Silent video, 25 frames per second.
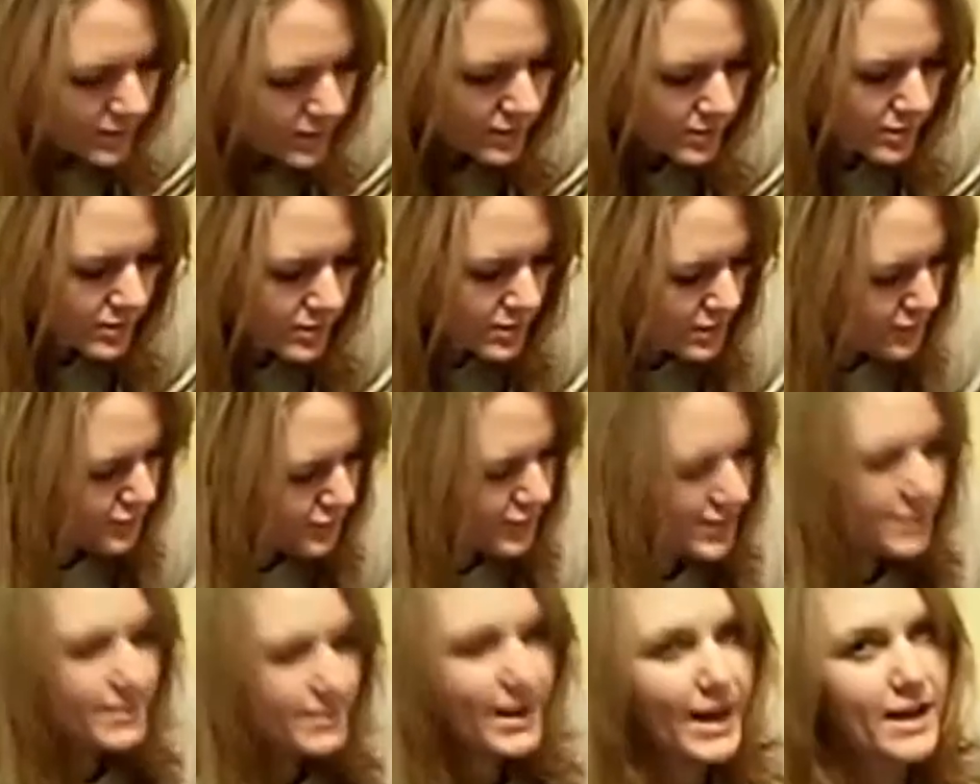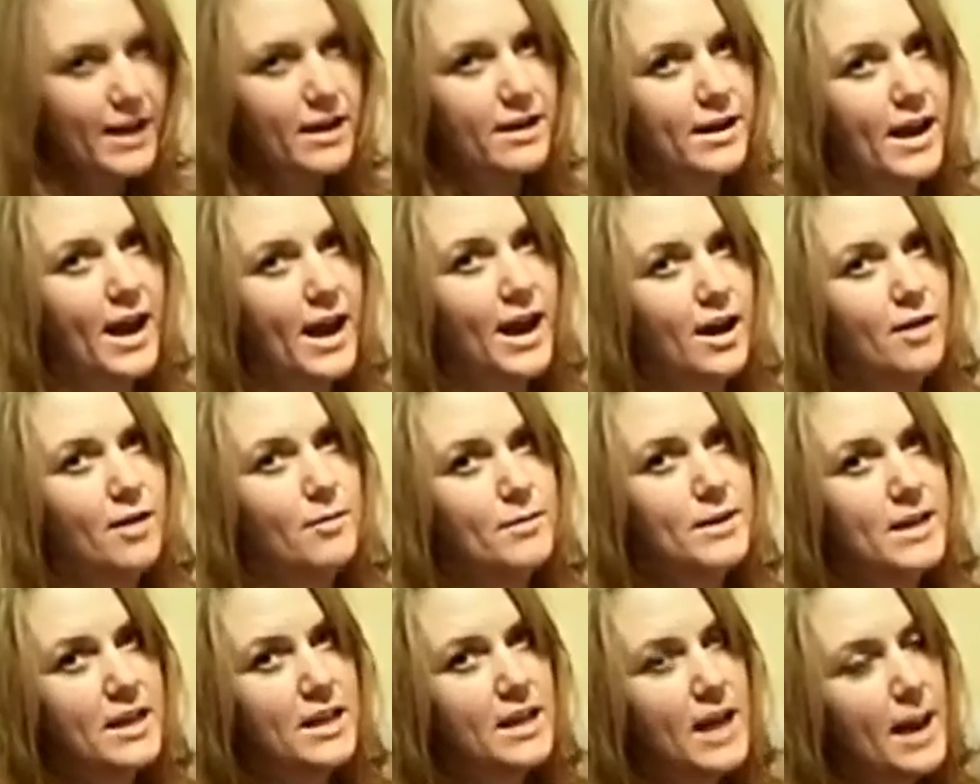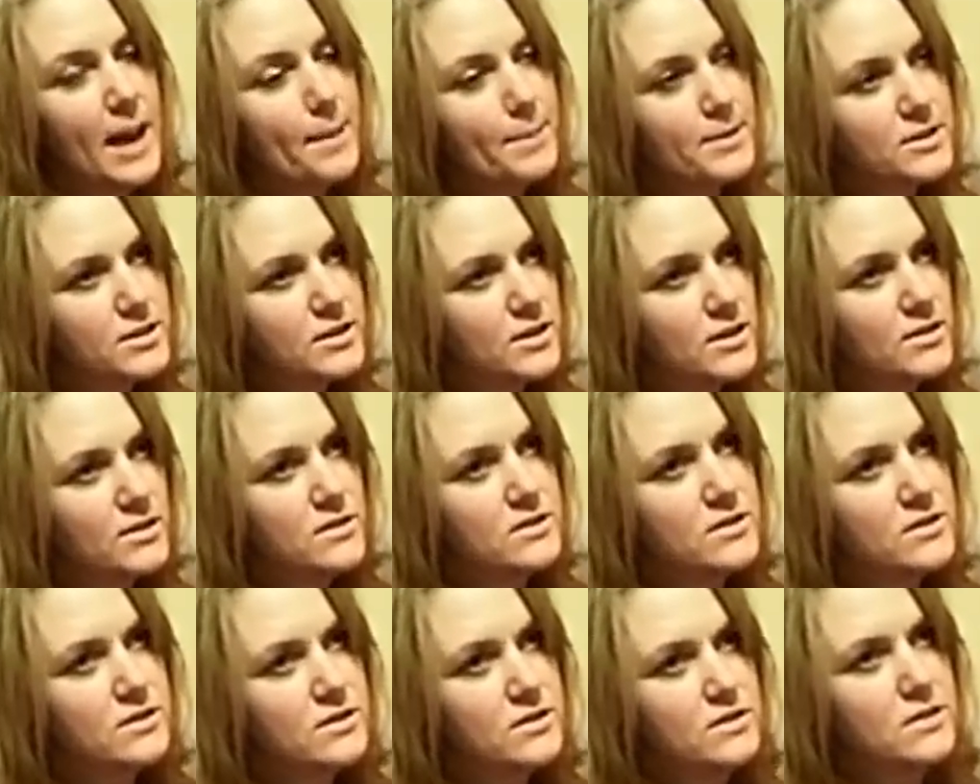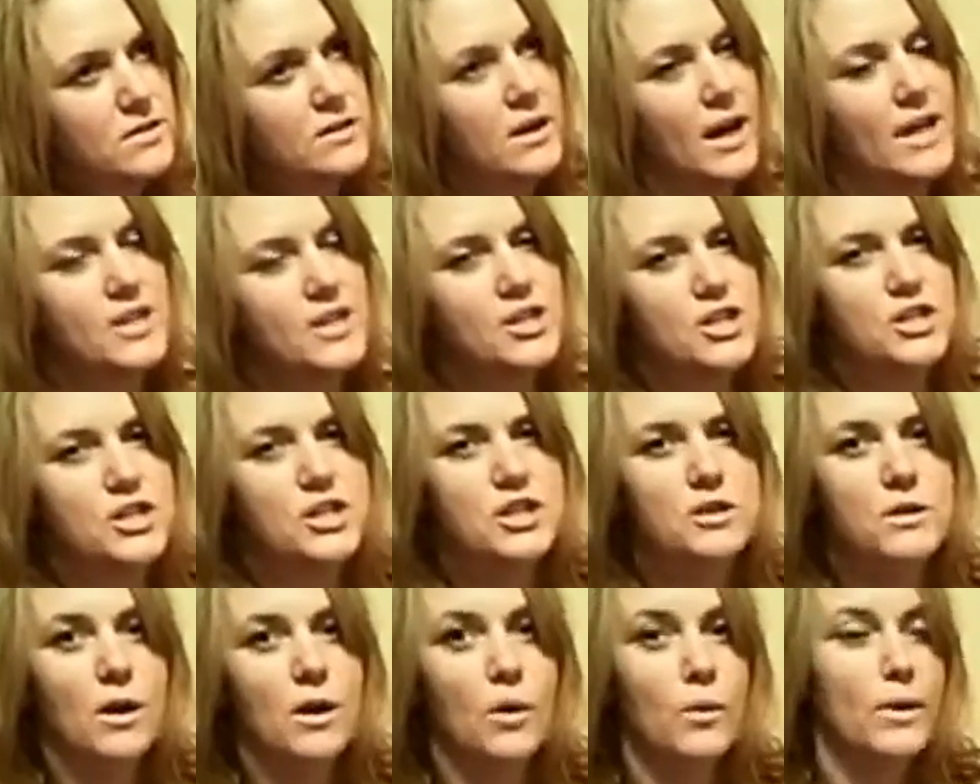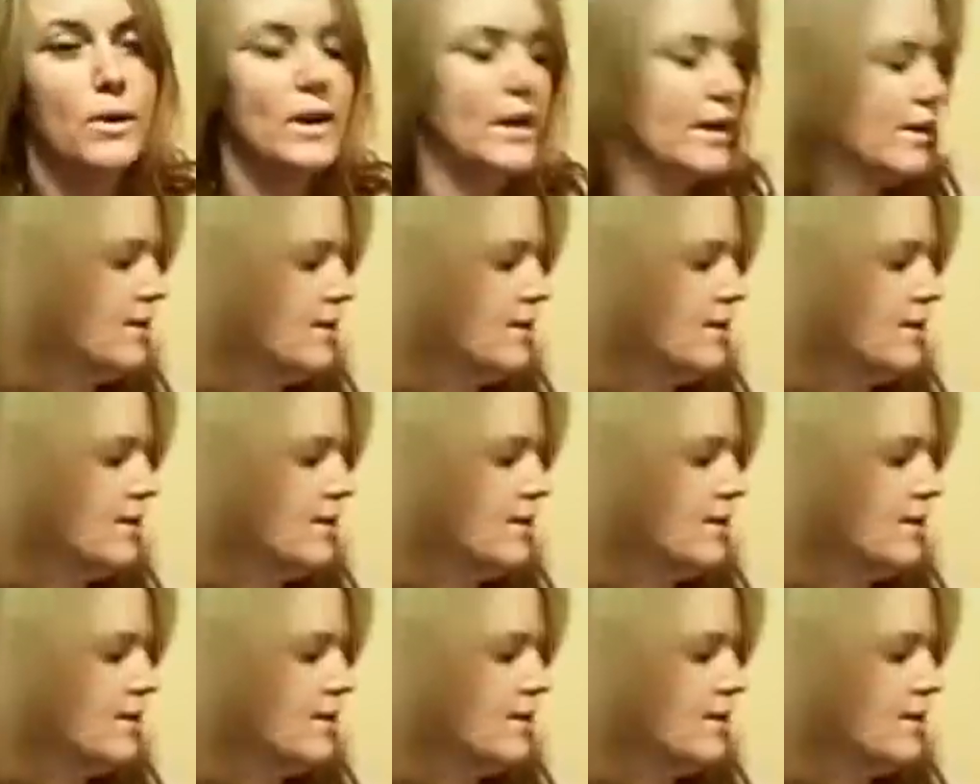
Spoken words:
the feedback on how many episodes I should do a week.